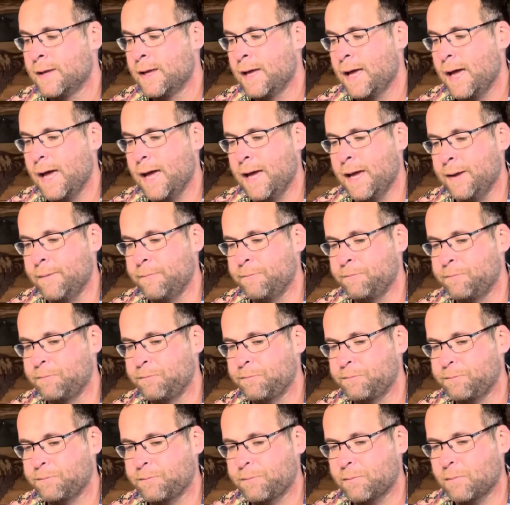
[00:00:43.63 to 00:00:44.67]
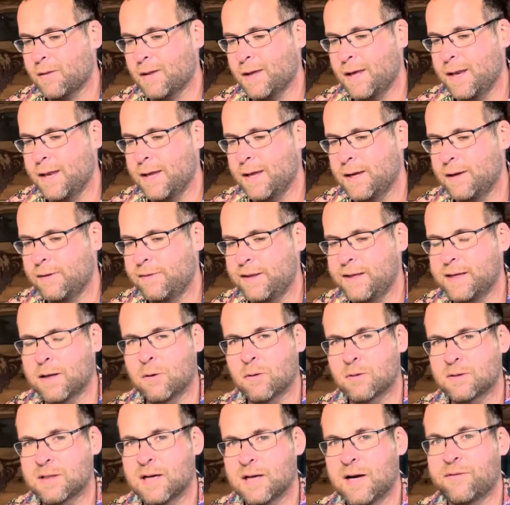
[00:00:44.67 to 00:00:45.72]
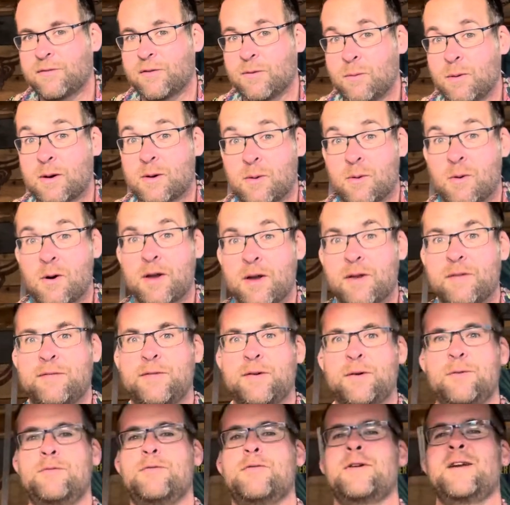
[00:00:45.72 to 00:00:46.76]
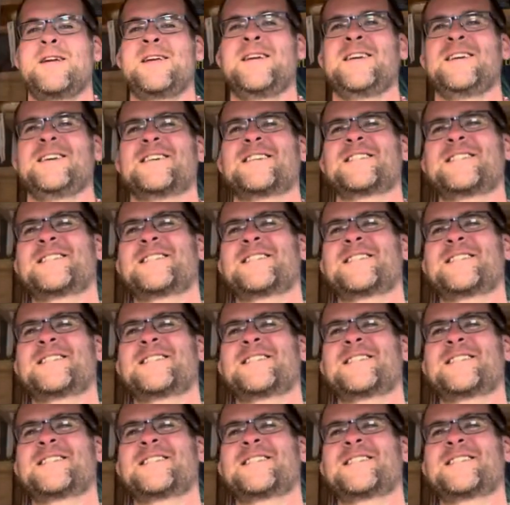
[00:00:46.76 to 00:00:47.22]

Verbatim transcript: Um, and I think I looked after him with quite a few drinks.